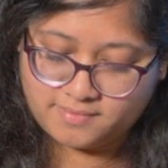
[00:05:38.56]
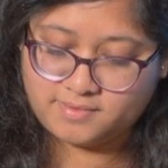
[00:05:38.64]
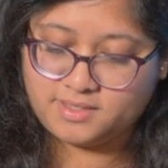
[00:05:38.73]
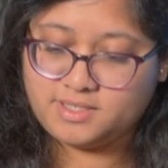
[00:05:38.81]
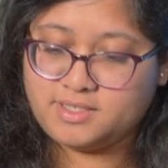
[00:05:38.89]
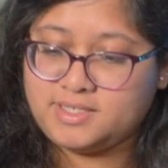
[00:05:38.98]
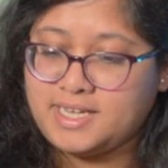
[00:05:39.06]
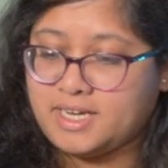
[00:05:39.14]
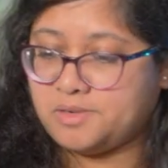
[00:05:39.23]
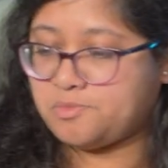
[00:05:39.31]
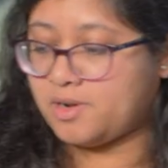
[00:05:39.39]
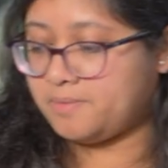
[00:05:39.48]
this is the
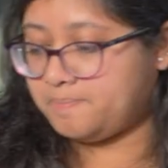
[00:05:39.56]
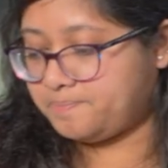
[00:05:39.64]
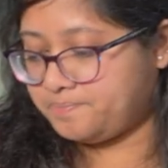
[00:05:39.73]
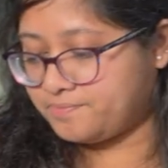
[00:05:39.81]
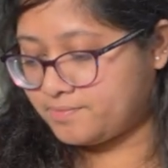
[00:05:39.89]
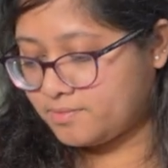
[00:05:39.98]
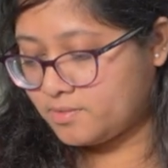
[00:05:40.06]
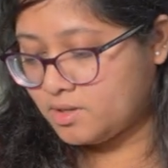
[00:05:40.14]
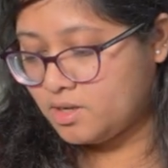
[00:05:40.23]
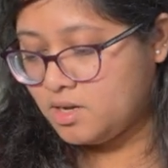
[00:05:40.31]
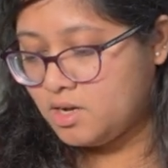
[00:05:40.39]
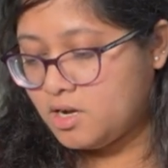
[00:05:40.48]
second one.
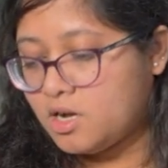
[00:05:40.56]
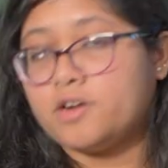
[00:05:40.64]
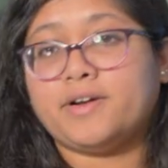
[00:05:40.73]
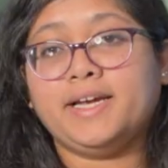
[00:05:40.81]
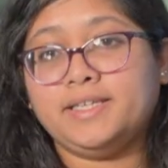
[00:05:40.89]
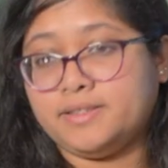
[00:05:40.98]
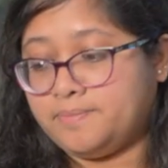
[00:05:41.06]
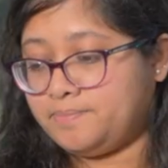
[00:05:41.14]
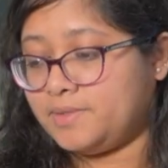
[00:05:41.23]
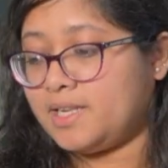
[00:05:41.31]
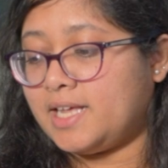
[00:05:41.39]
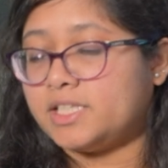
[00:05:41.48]
All right,
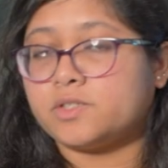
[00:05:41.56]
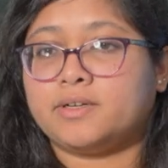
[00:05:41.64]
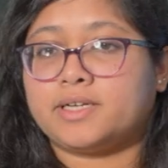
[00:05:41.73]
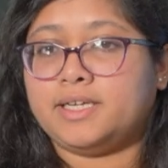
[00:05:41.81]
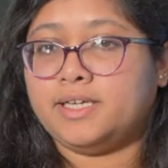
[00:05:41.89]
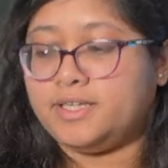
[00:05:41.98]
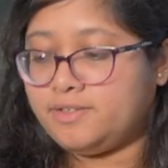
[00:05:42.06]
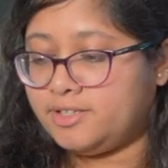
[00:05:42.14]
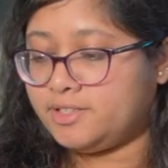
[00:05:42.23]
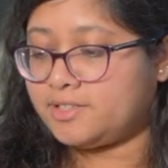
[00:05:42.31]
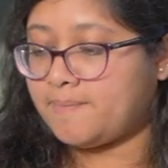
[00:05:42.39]
let's quickly read the